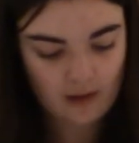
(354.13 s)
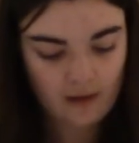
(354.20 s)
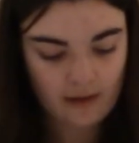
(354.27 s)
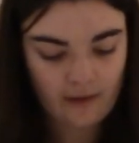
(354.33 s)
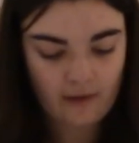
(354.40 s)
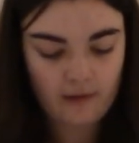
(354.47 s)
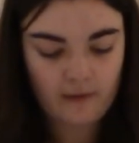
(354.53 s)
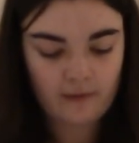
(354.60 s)

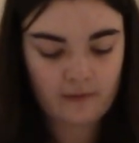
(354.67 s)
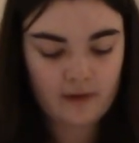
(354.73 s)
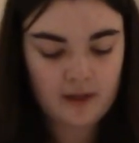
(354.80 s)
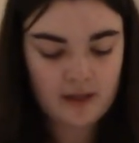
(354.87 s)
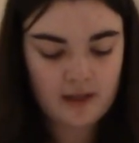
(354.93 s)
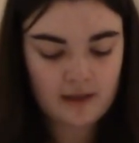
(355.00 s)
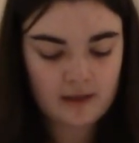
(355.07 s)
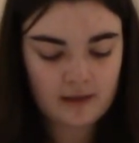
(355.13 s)
All
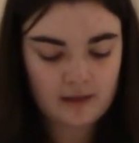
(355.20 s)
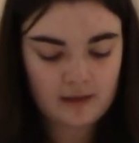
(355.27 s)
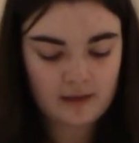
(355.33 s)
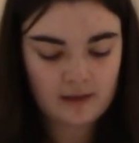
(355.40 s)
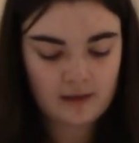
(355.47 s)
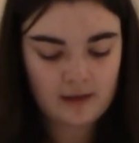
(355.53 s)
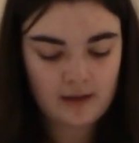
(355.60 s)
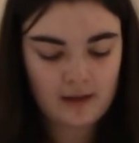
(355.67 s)
right.
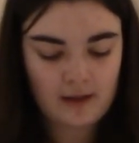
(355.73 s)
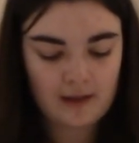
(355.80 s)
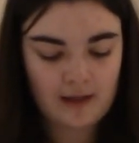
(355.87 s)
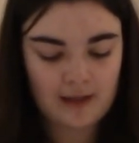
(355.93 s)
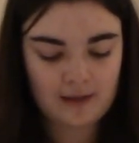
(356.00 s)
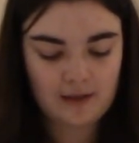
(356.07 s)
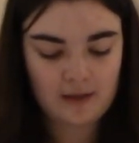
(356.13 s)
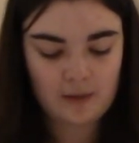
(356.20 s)

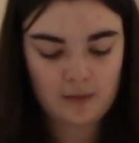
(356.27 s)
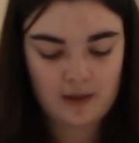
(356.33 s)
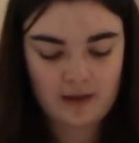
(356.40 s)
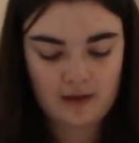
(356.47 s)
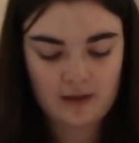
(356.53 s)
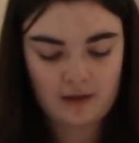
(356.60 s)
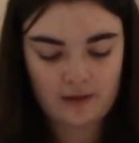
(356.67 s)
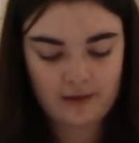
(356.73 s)
That's 3
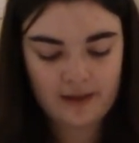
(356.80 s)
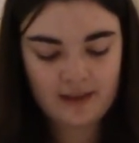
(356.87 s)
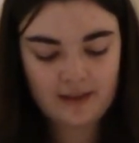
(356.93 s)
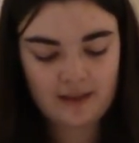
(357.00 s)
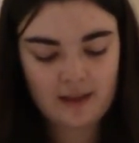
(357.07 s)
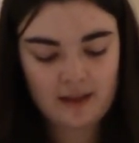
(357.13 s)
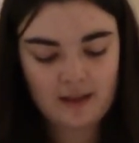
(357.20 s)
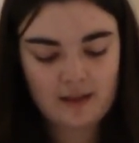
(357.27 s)
on this
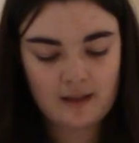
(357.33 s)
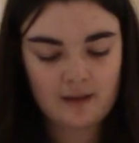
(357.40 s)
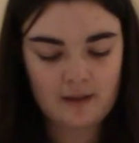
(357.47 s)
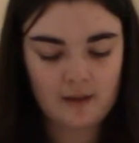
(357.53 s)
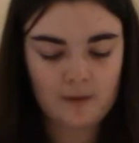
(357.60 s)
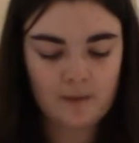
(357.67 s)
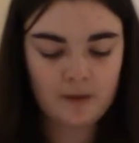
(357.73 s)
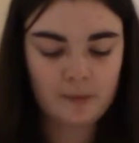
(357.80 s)
side, and then
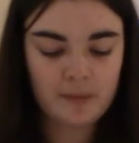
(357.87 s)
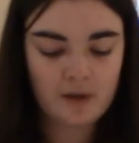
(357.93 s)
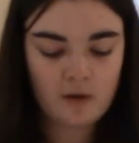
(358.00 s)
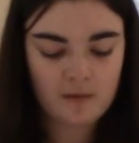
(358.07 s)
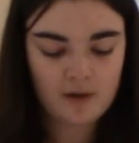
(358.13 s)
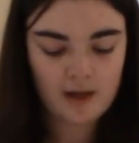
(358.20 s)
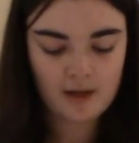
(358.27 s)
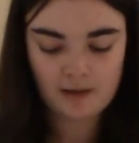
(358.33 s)
you flip it
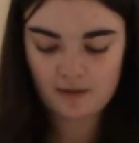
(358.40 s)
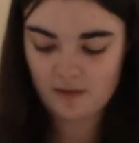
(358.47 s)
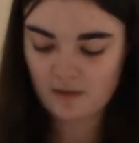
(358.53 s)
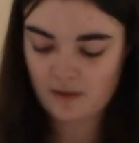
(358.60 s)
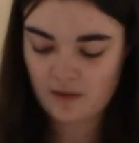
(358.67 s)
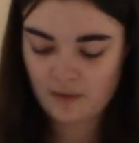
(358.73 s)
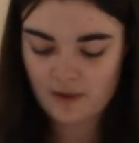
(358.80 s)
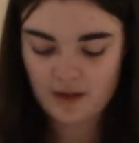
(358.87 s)
over and you do
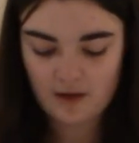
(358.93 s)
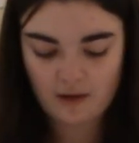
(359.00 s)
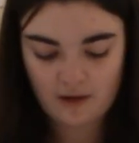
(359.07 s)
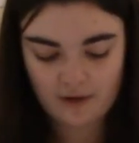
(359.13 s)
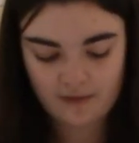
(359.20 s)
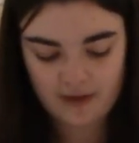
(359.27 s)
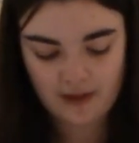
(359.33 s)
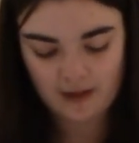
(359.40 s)
3
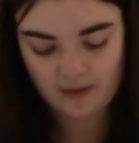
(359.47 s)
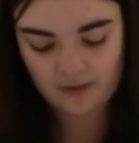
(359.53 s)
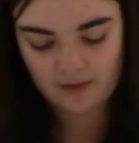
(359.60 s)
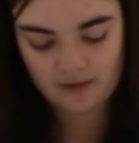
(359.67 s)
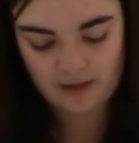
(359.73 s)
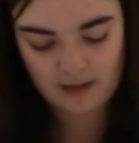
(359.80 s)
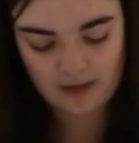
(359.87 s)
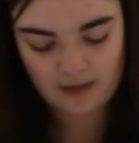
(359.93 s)
on the other
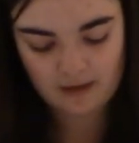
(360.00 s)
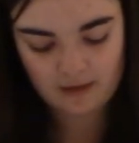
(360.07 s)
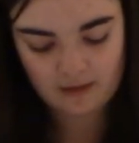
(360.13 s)
side.